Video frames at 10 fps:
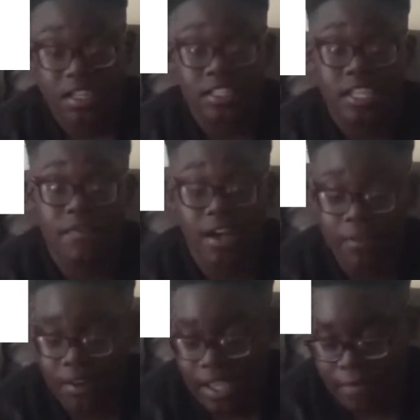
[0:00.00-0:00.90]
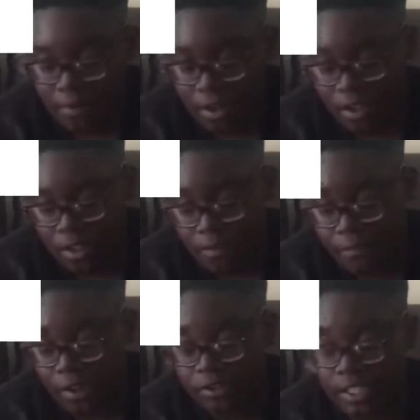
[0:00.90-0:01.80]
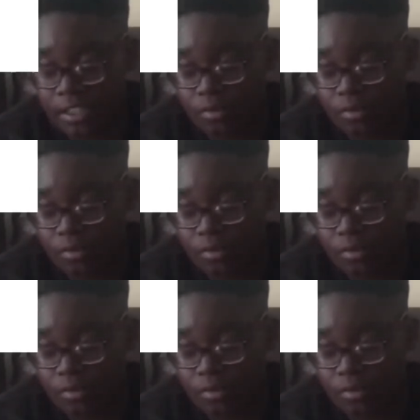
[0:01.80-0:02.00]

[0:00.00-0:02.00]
Never have I ever felt like